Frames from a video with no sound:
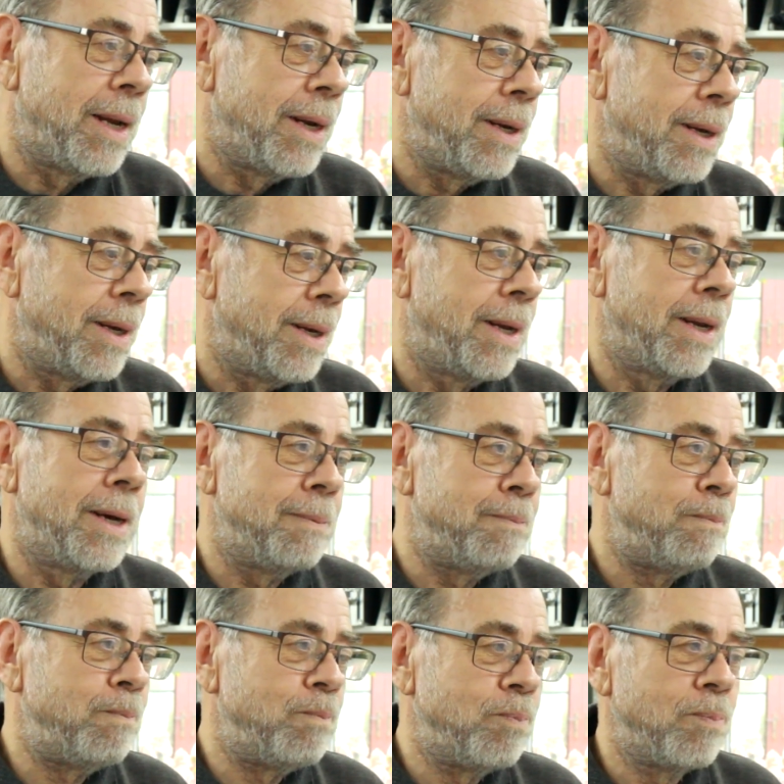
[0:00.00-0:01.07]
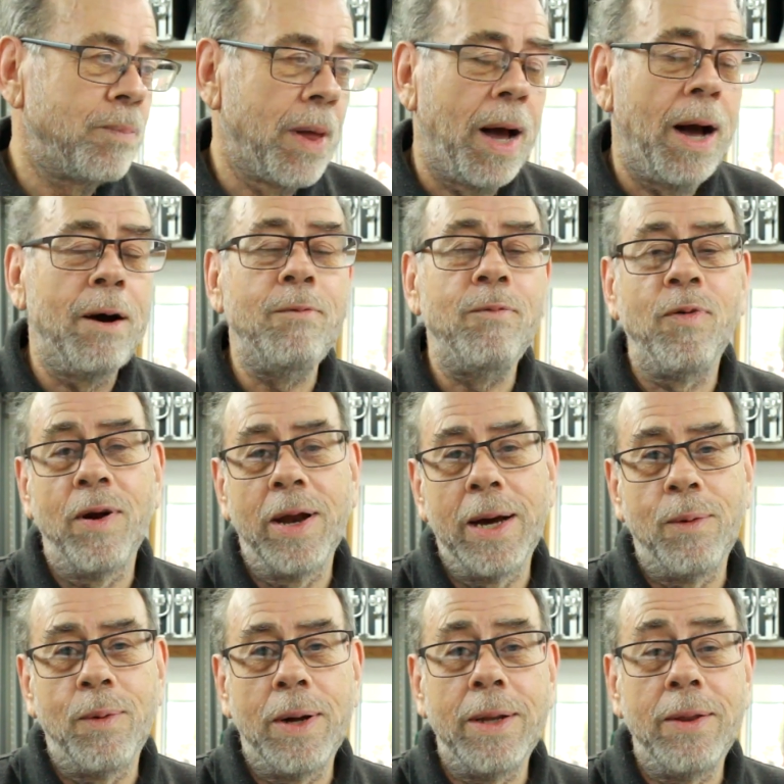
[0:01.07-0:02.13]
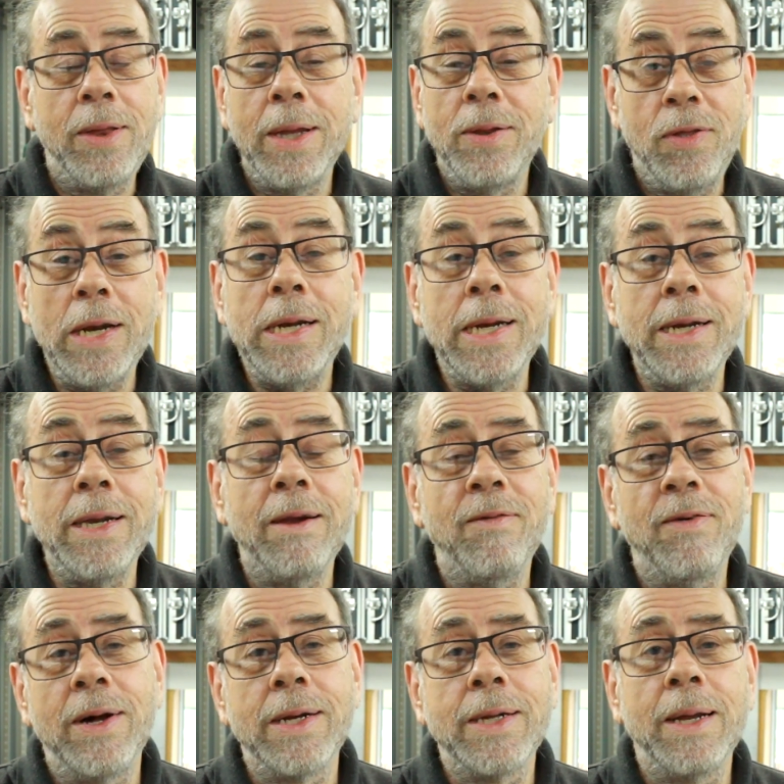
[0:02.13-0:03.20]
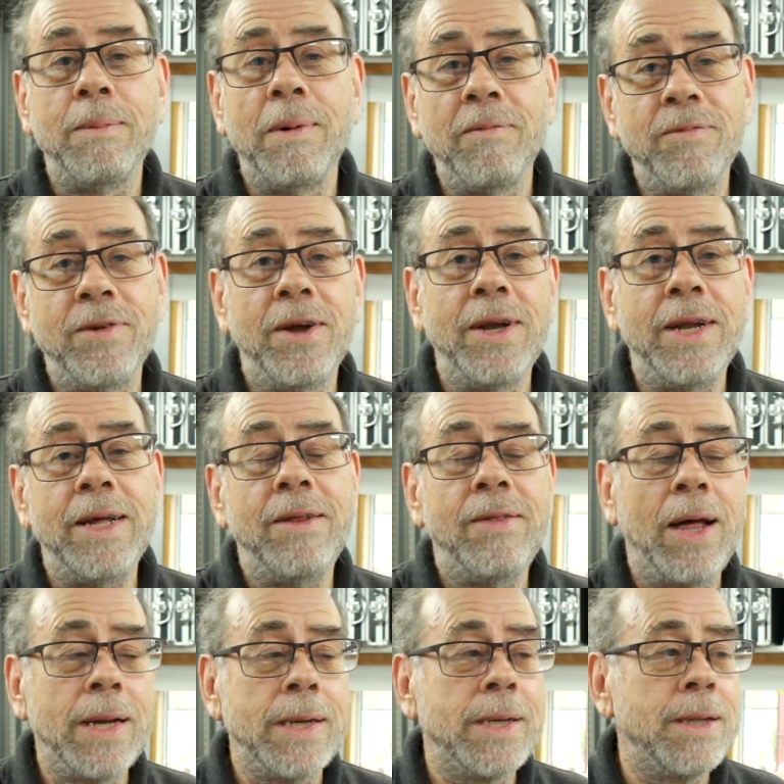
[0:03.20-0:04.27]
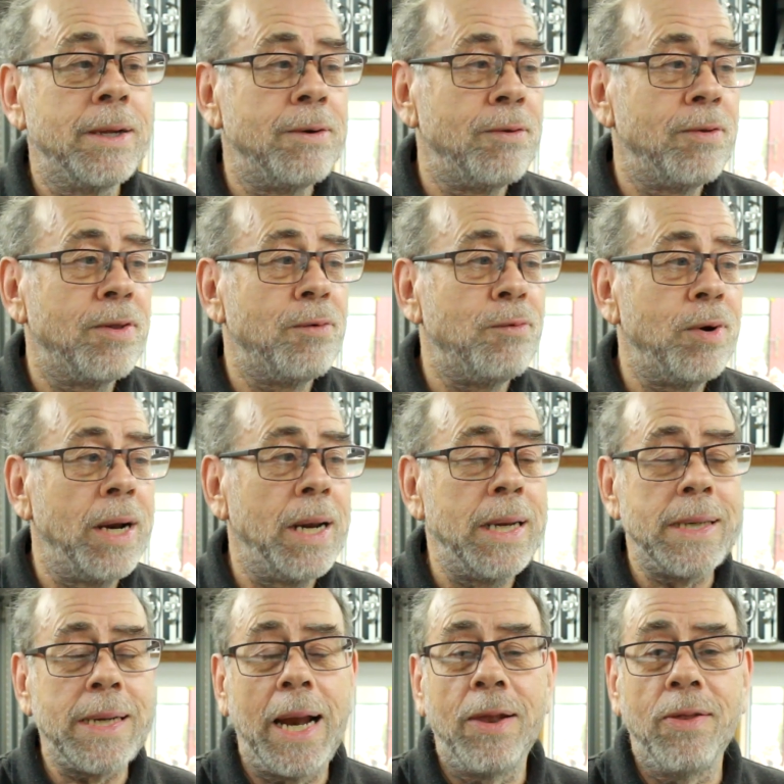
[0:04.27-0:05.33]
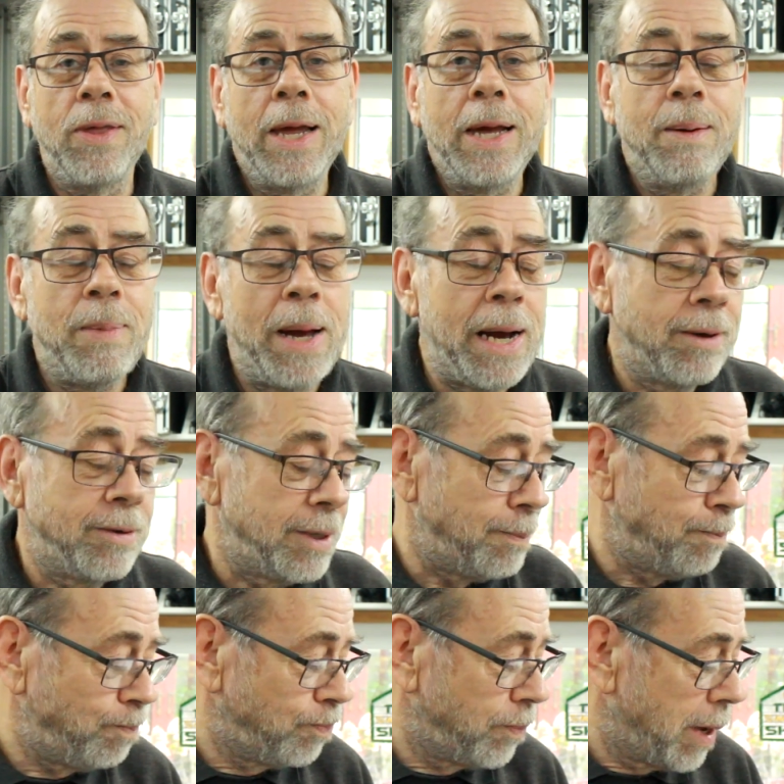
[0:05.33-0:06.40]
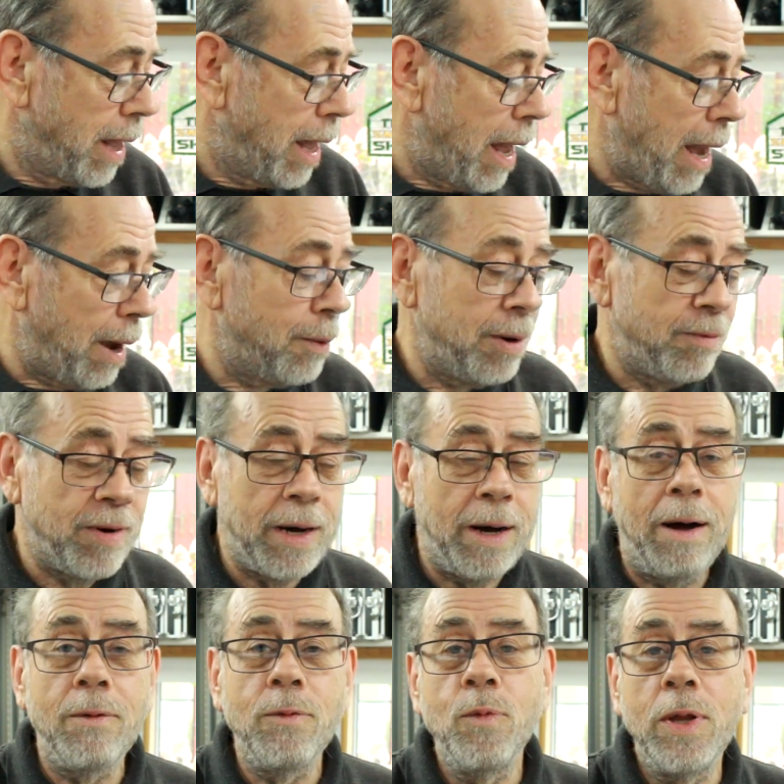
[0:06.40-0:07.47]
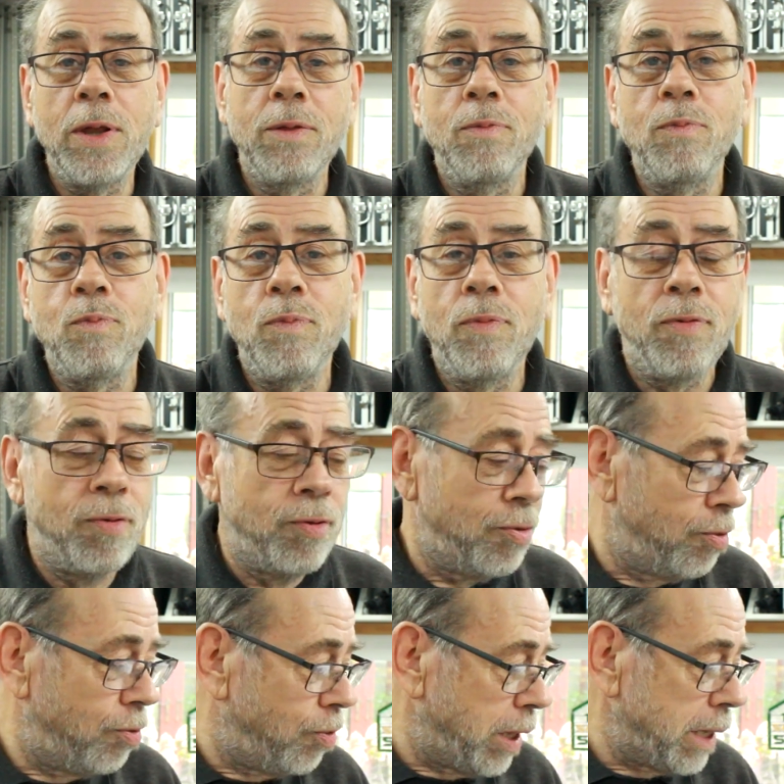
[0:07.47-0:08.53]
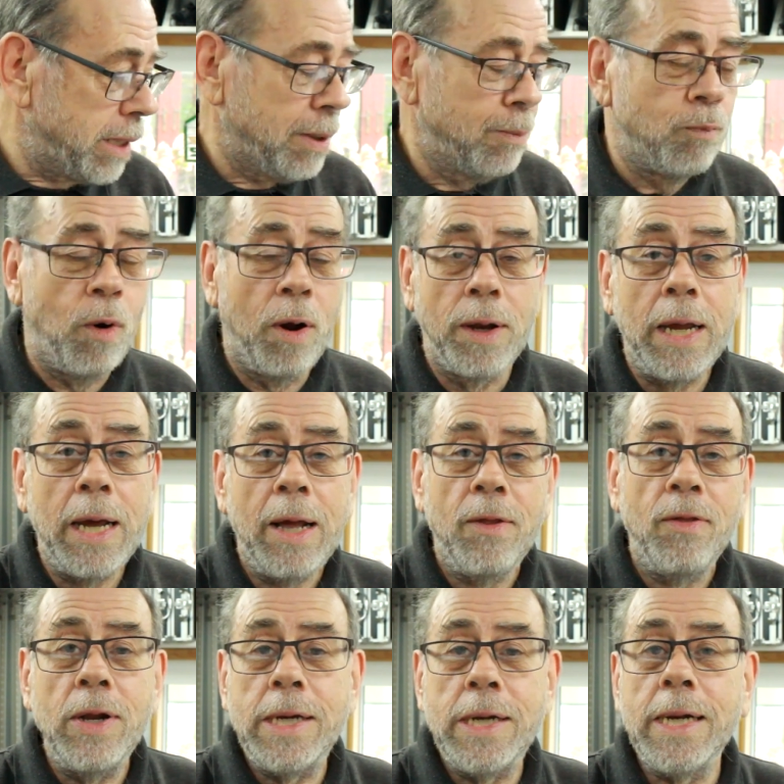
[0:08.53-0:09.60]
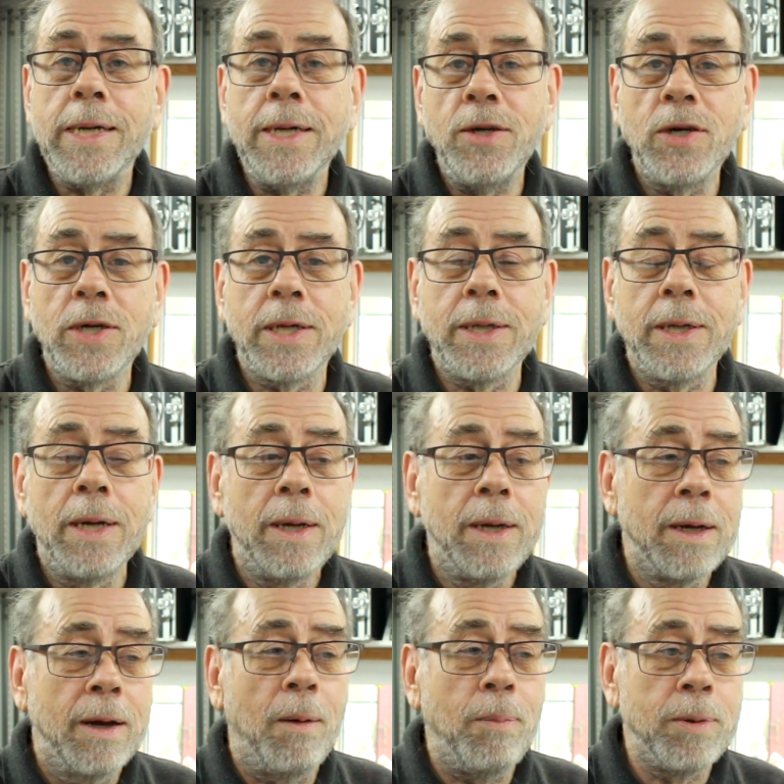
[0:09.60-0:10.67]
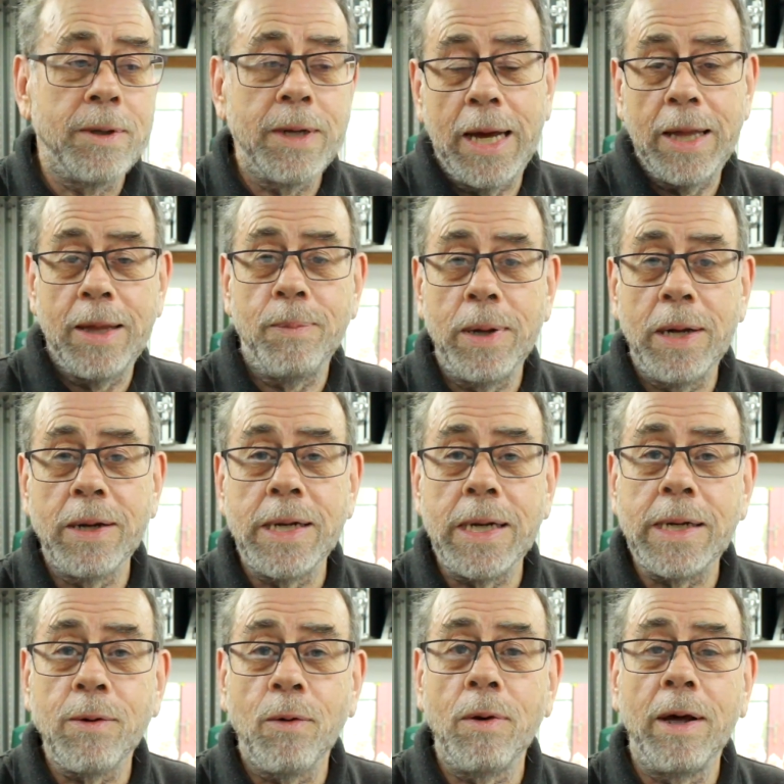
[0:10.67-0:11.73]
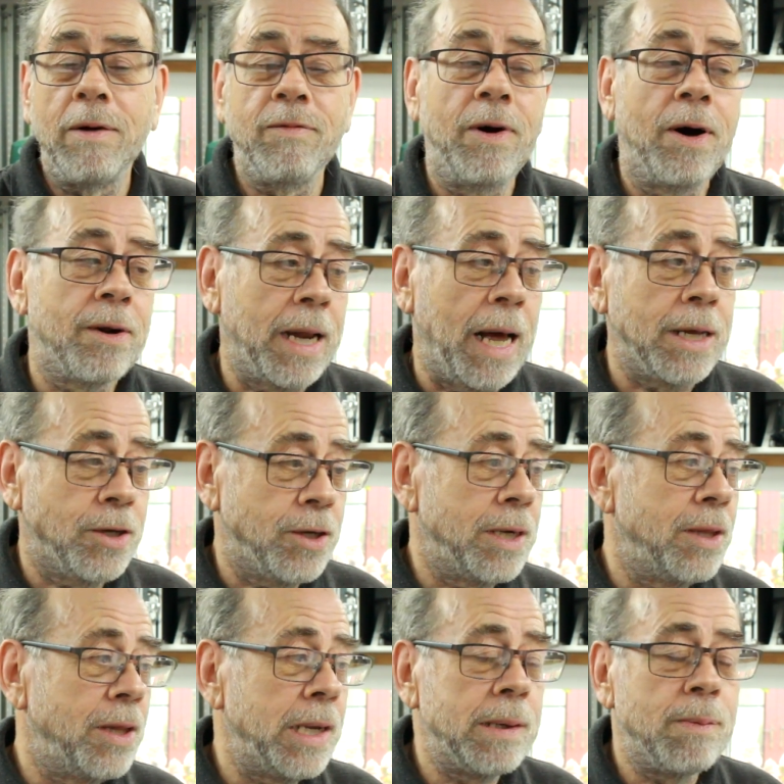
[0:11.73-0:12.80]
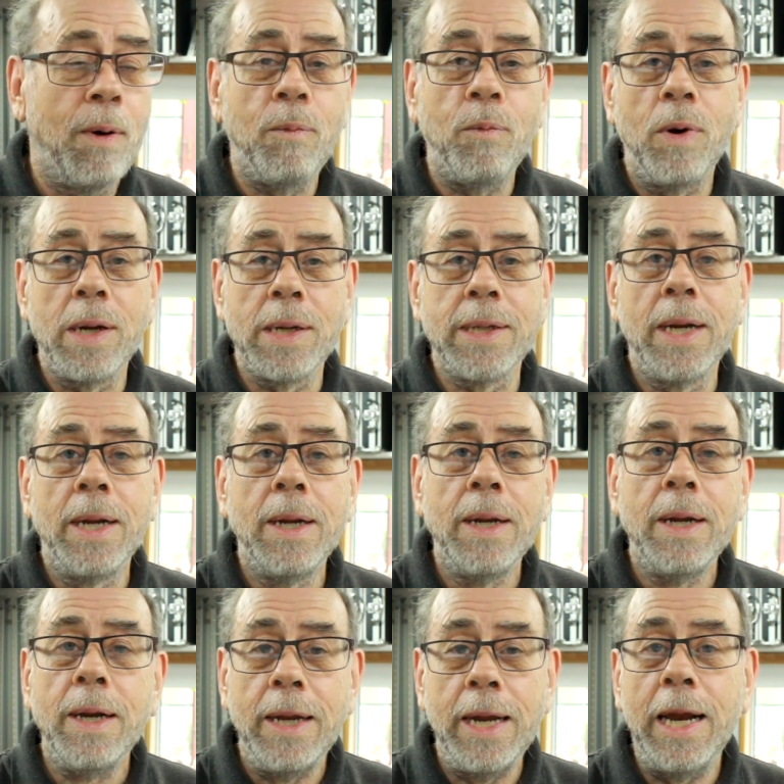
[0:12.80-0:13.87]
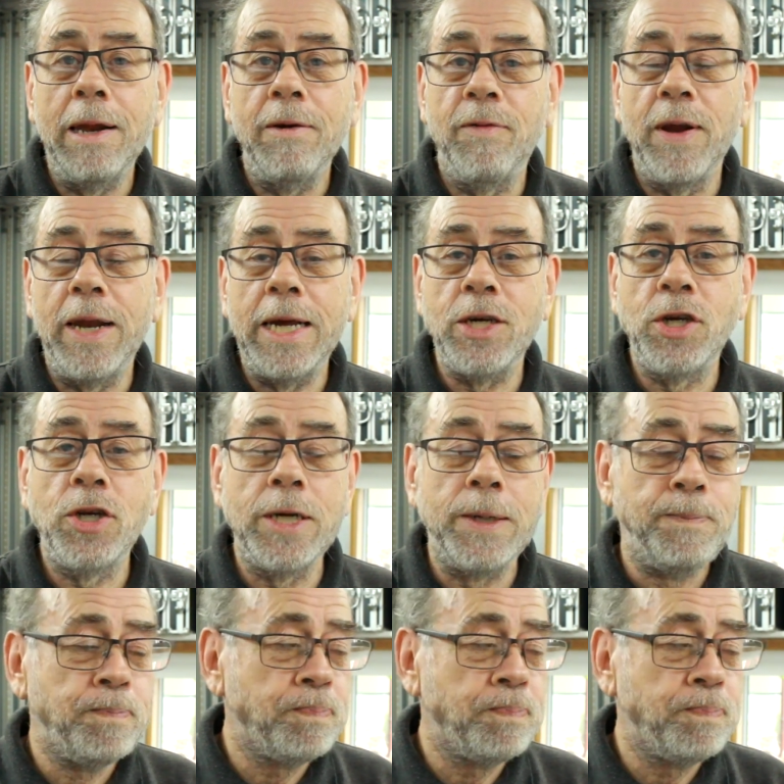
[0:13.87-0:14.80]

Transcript: and hopefully this isn't the first time I've done it, and that's the really sad thing about it. However, on with this one. This isn't just cobbled together because it's all I've got. Actually, this one was nearly finished